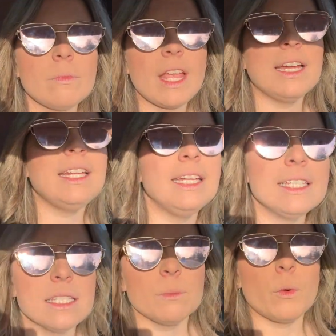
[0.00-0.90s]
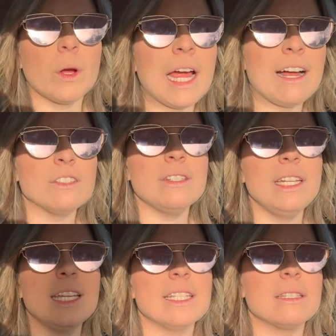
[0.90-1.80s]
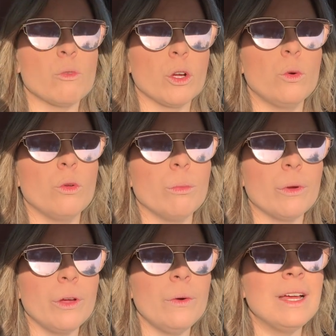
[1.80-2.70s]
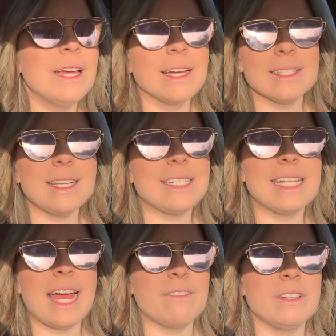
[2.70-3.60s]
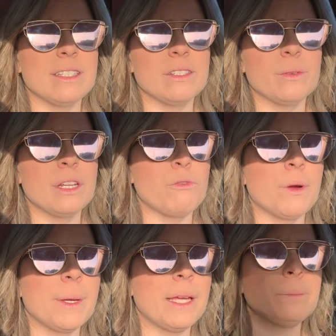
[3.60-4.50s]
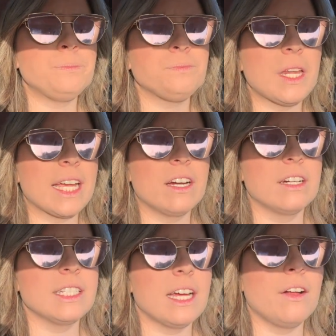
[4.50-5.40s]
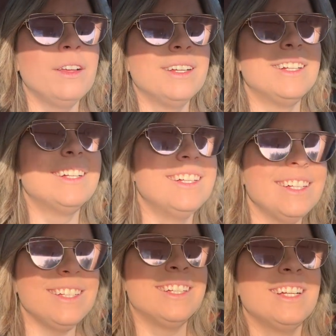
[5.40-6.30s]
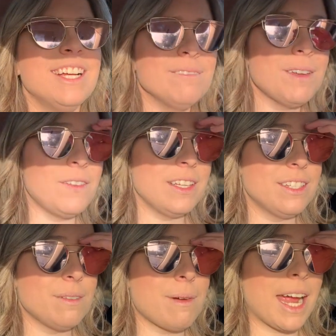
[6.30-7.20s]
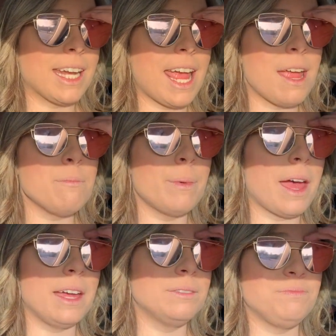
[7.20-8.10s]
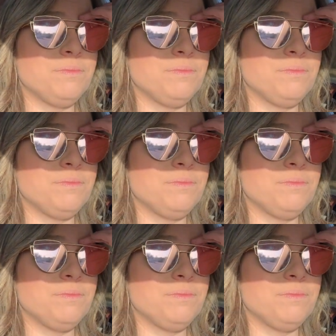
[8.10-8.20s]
I need to get some more. I also need to get some more Cool Brew, because that decaf isn't doing it for me. I can already tell. Maybe it's a mind game, but